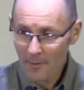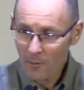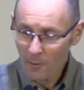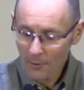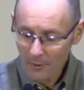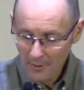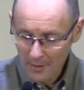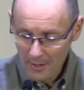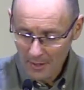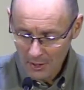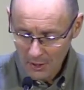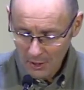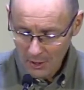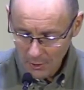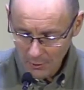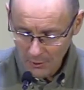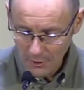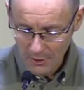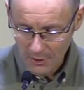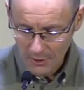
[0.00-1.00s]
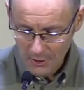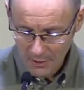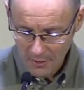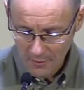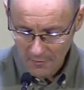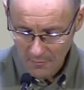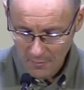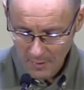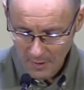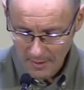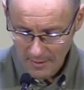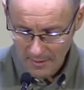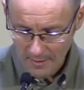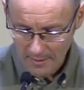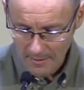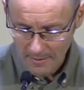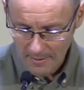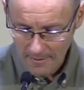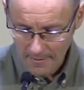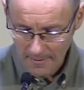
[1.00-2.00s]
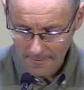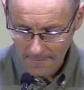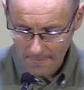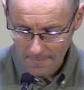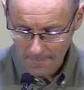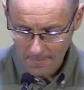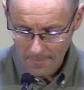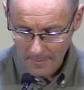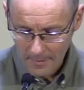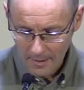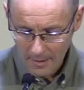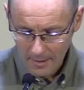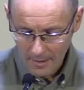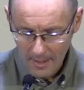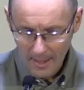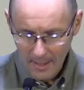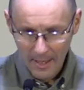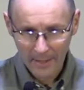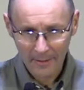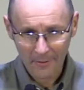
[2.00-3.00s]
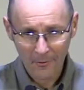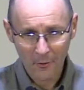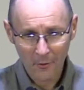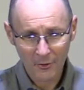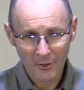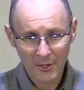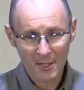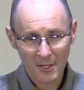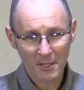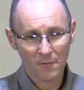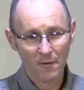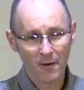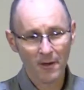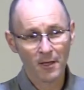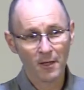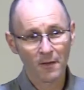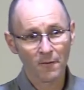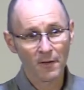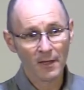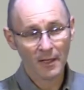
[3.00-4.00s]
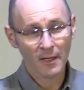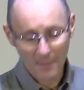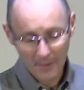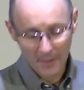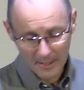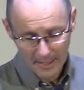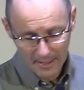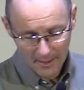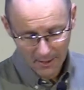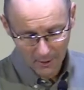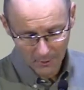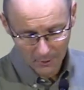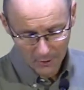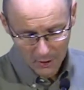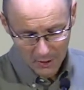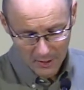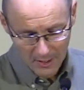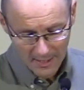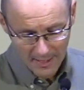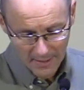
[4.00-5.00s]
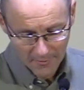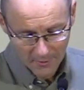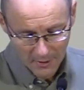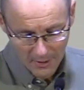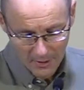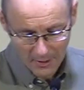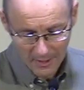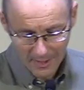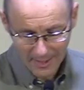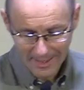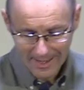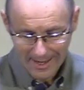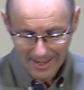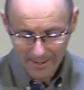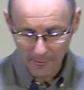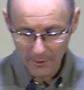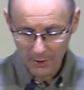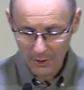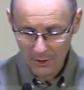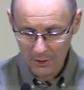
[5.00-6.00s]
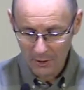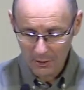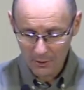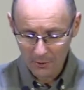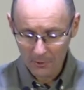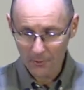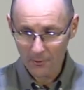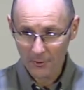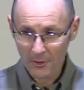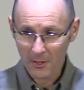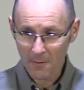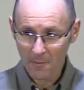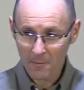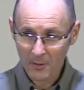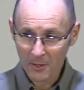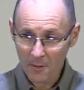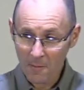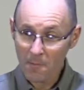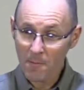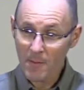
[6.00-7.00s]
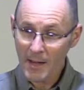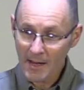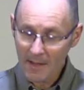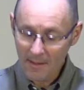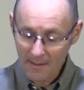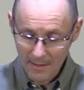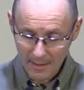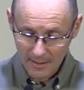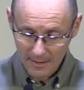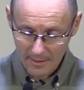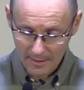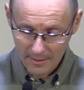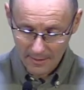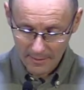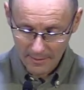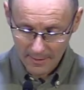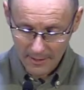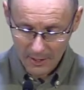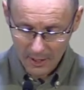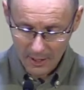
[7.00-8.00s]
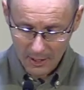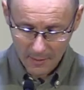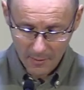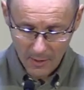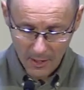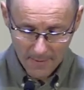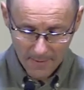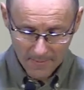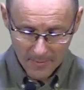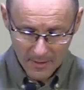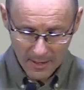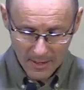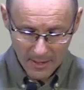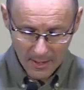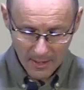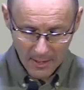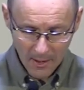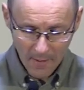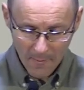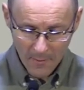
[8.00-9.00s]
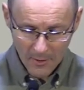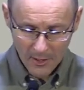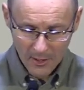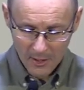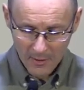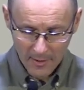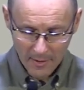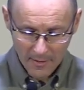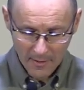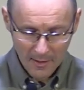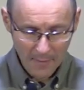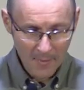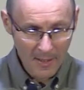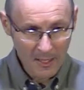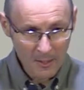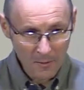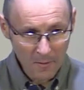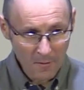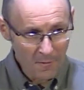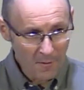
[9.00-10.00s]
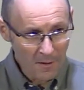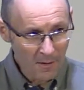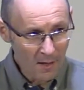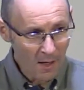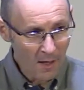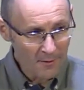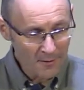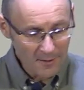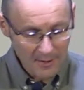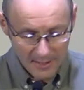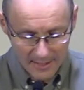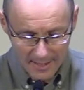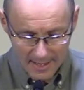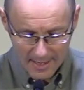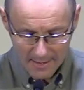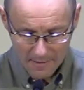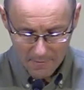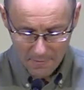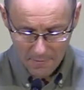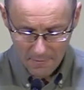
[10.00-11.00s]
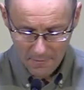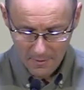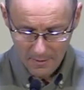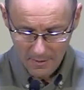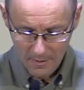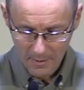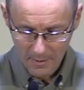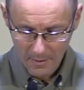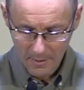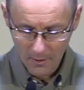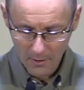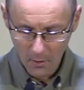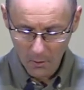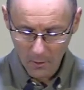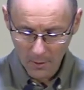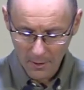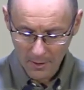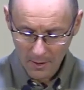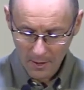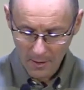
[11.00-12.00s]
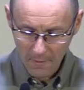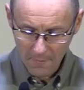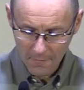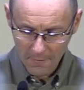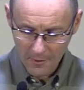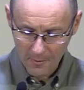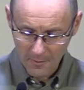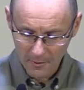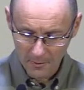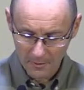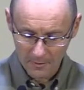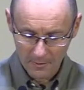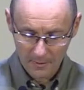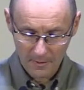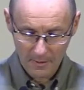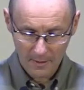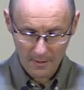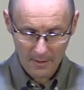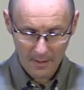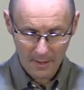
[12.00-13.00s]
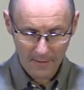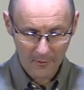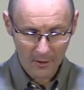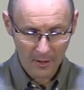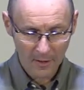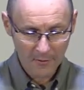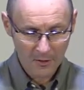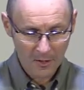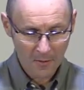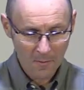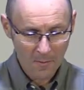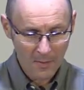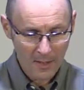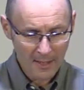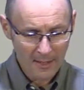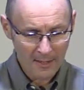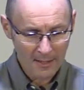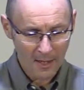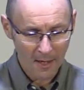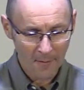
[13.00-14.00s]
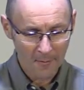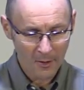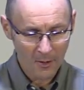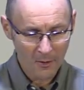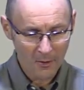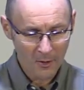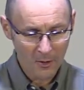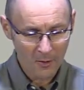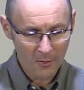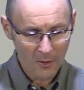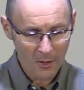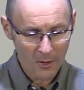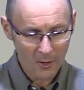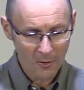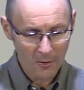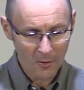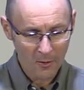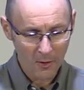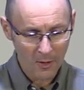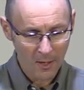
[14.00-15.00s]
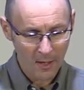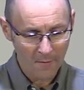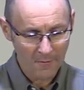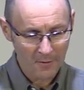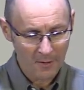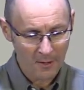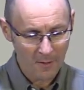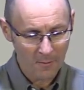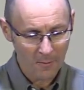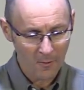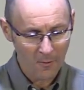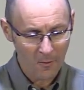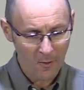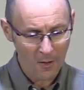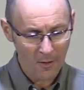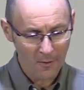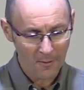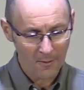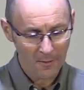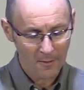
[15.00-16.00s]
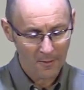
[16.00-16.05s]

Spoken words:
one who needs you to serve me. And of course, this is very convenient because our culture has given us the language and tools to make this legitimate. You know, I mustn't do anything that makes me feel unsafe or uncomfortable. I've got to have some me time. You do you. Look after number one.